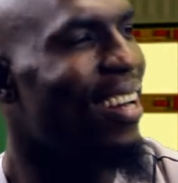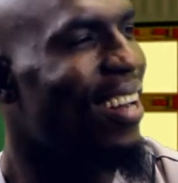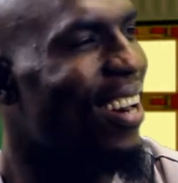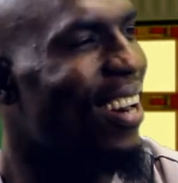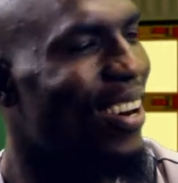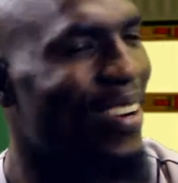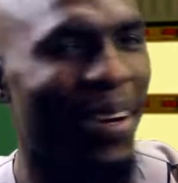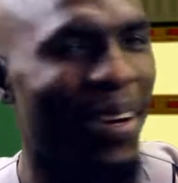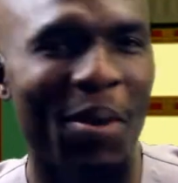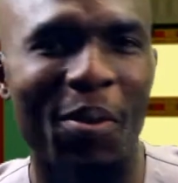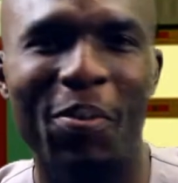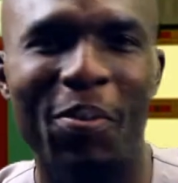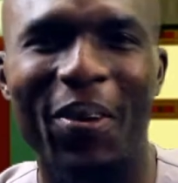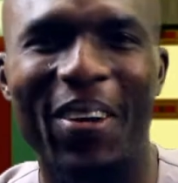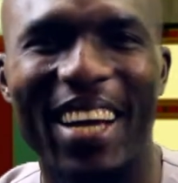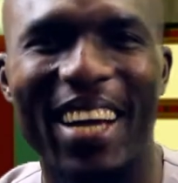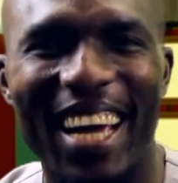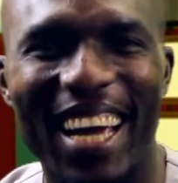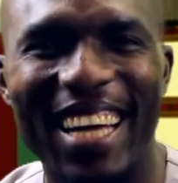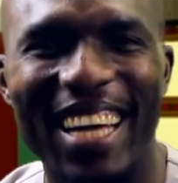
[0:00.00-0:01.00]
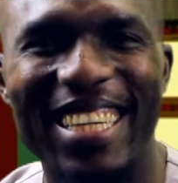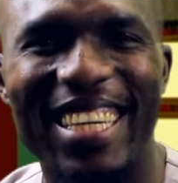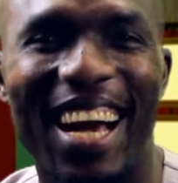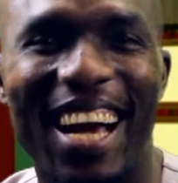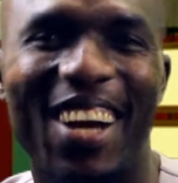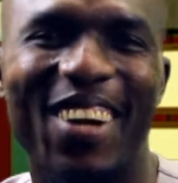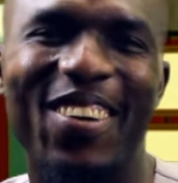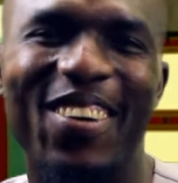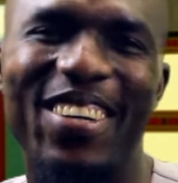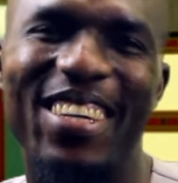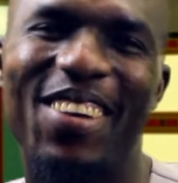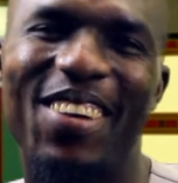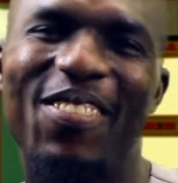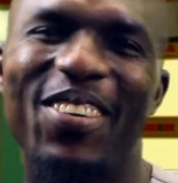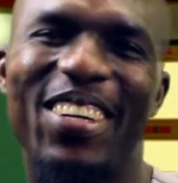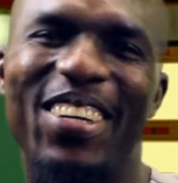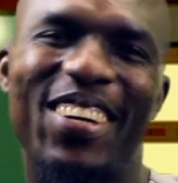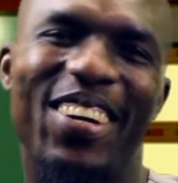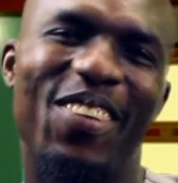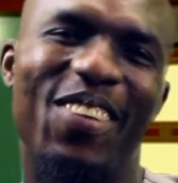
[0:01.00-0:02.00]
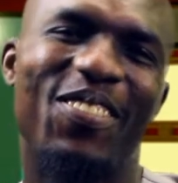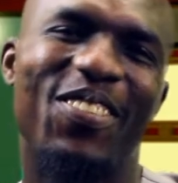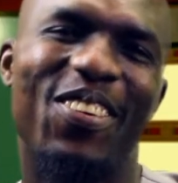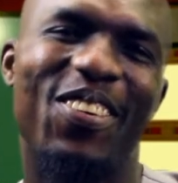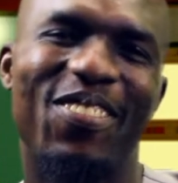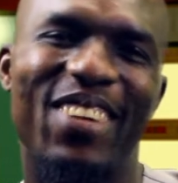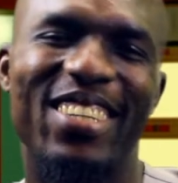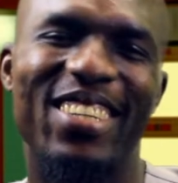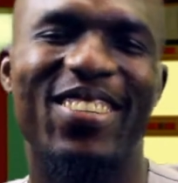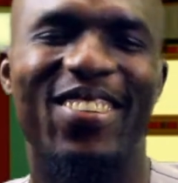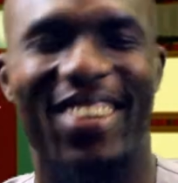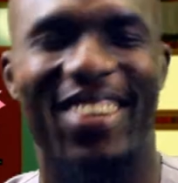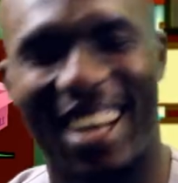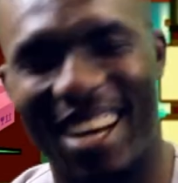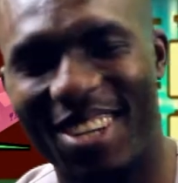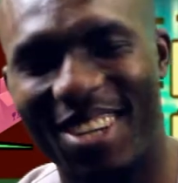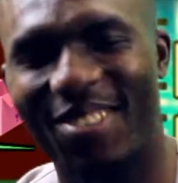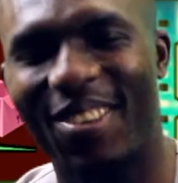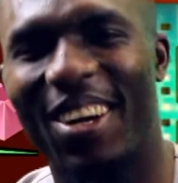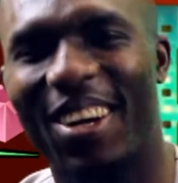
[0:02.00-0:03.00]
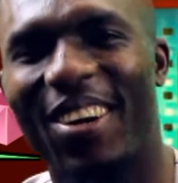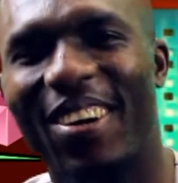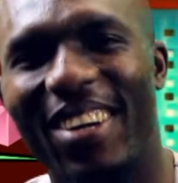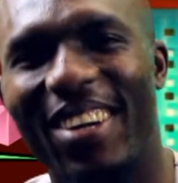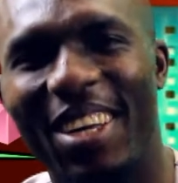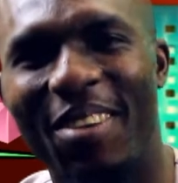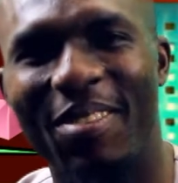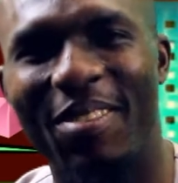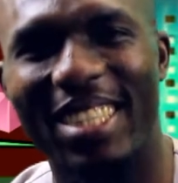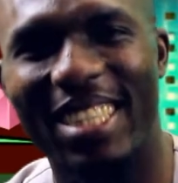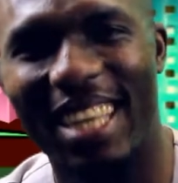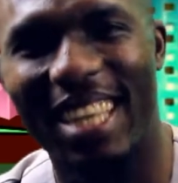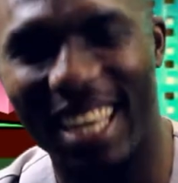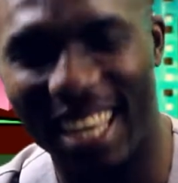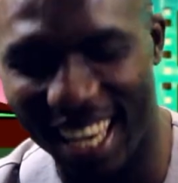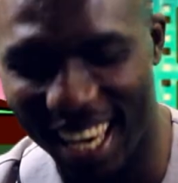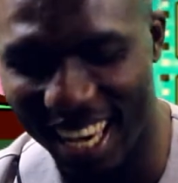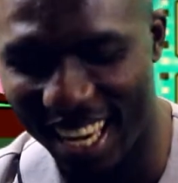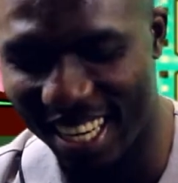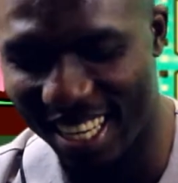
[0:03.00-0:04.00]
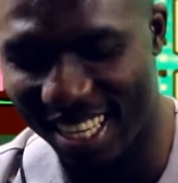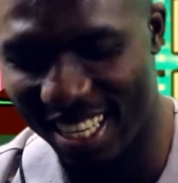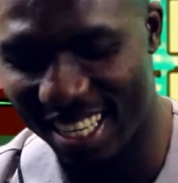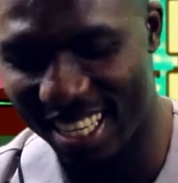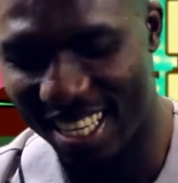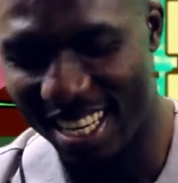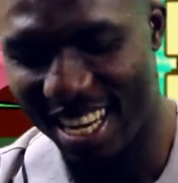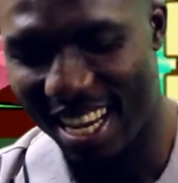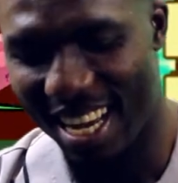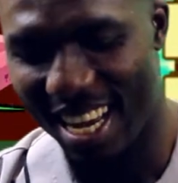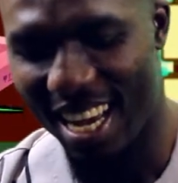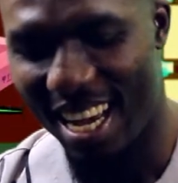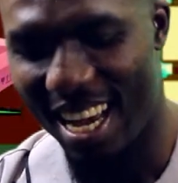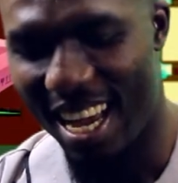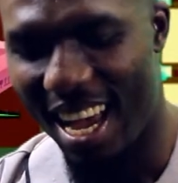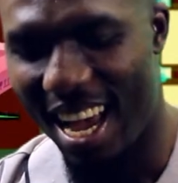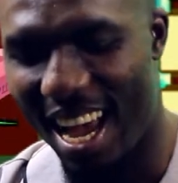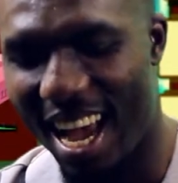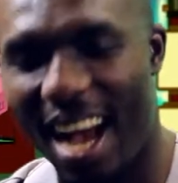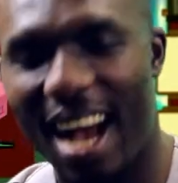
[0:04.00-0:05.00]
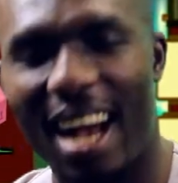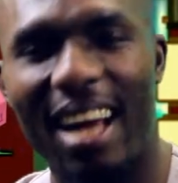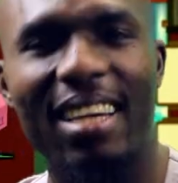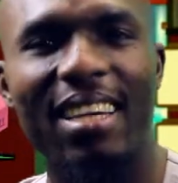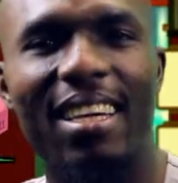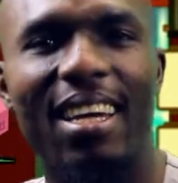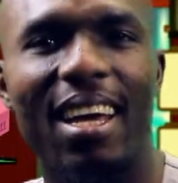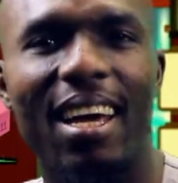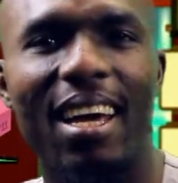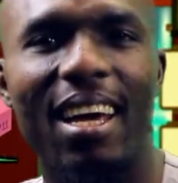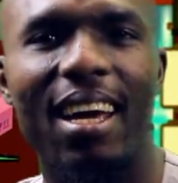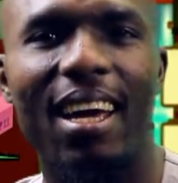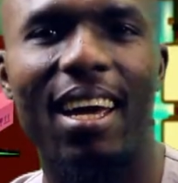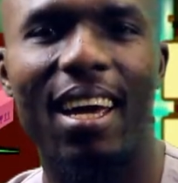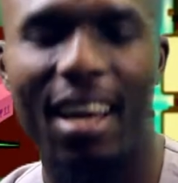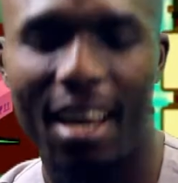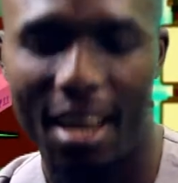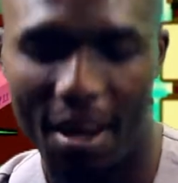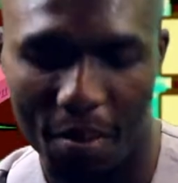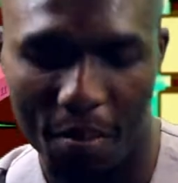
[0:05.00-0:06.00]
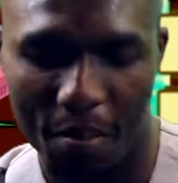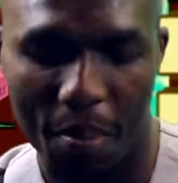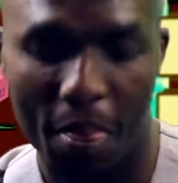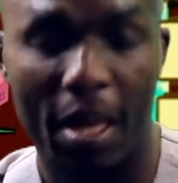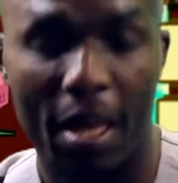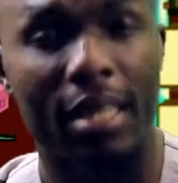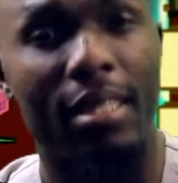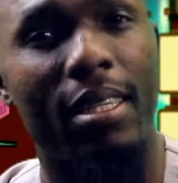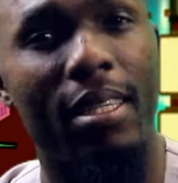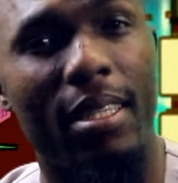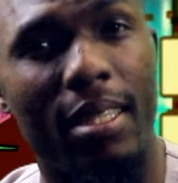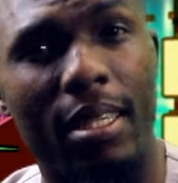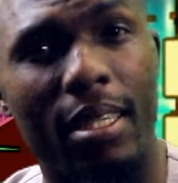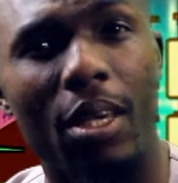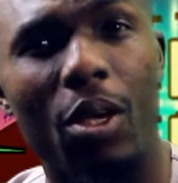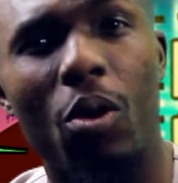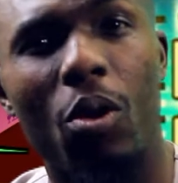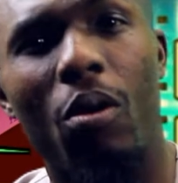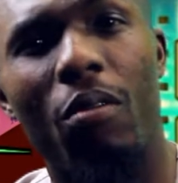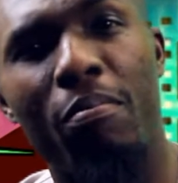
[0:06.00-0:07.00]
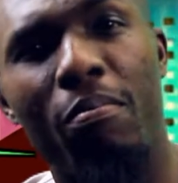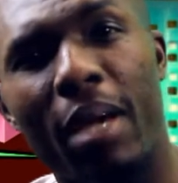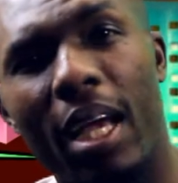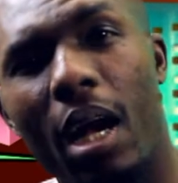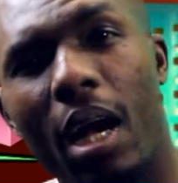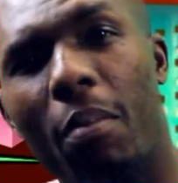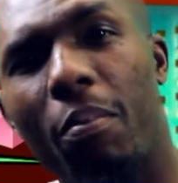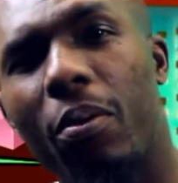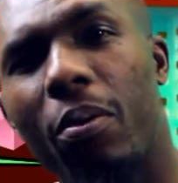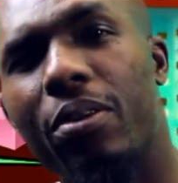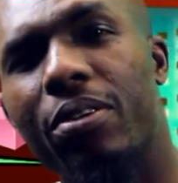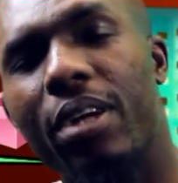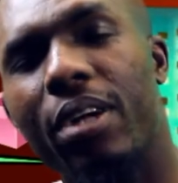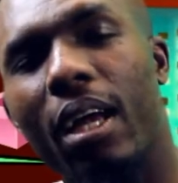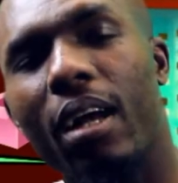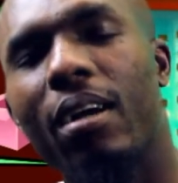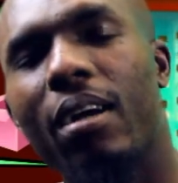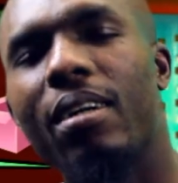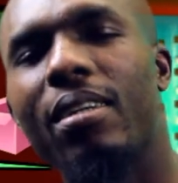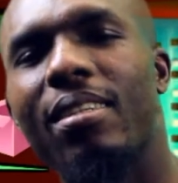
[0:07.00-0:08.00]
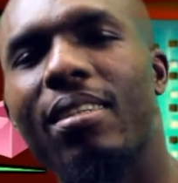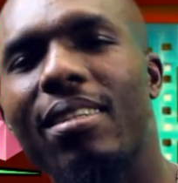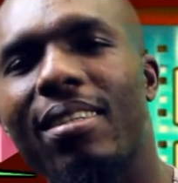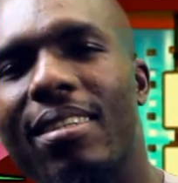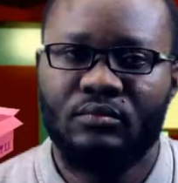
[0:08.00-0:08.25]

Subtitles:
Honorable Ken. I call him Honorable, but you can't call him Mr. Ken. And he's the CEO of Megapoint Record.